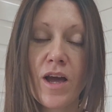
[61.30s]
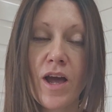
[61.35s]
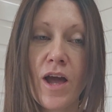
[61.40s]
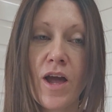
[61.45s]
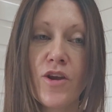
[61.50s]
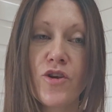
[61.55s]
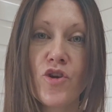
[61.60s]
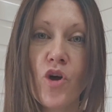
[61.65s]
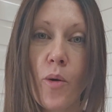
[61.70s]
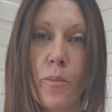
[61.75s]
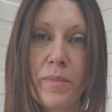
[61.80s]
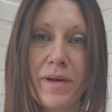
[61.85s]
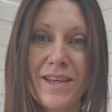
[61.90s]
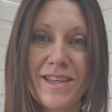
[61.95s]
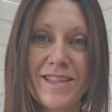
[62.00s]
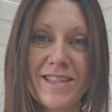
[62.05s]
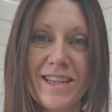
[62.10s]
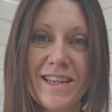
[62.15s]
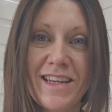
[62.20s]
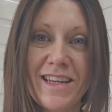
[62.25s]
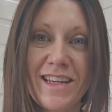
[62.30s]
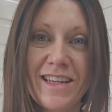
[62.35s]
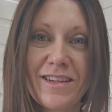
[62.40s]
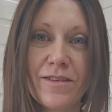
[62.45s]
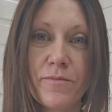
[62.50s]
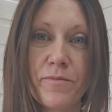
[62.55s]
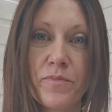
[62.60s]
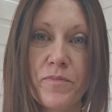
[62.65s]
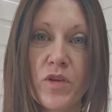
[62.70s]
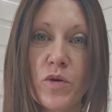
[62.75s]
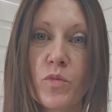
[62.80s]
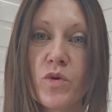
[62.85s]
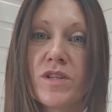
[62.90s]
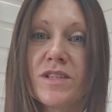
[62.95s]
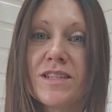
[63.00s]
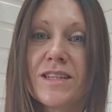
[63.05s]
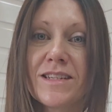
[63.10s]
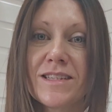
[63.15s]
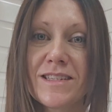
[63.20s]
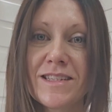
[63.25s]
not be seen.
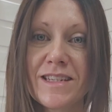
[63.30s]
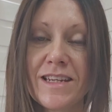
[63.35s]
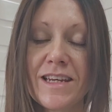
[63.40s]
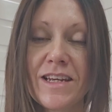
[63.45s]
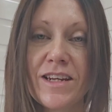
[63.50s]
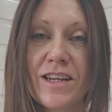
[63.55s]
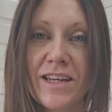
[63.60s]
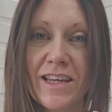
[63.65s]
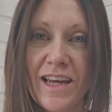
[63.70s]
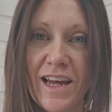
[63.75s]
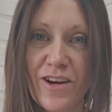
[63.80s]
Once it's seen, it